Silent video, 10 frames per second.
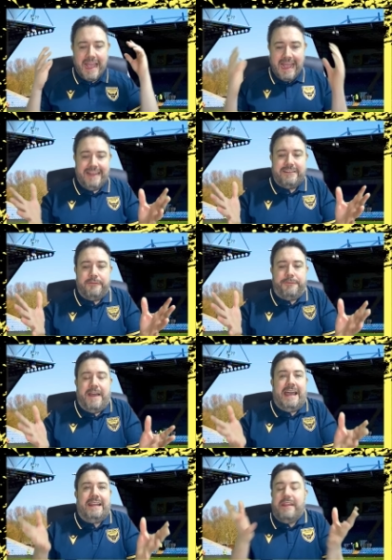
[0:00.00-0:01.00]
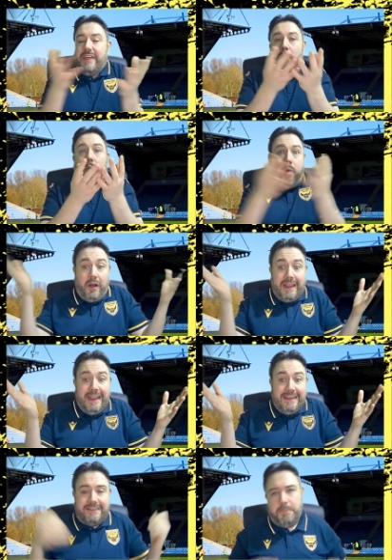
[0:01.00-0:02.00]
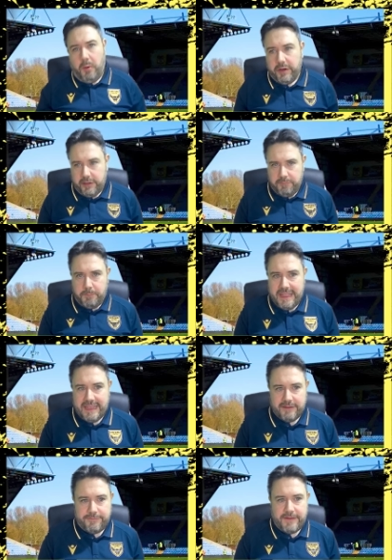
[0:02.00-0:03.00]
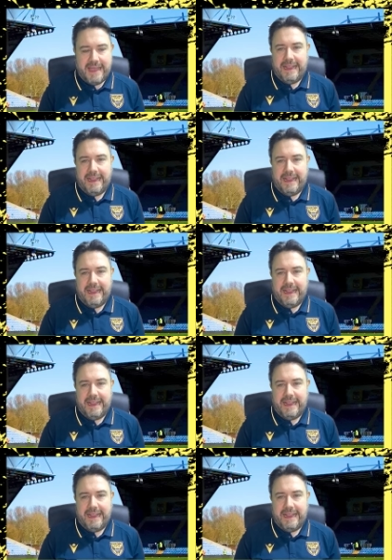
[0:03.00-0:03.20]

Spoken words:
as a fan, then what is the point of being a fan?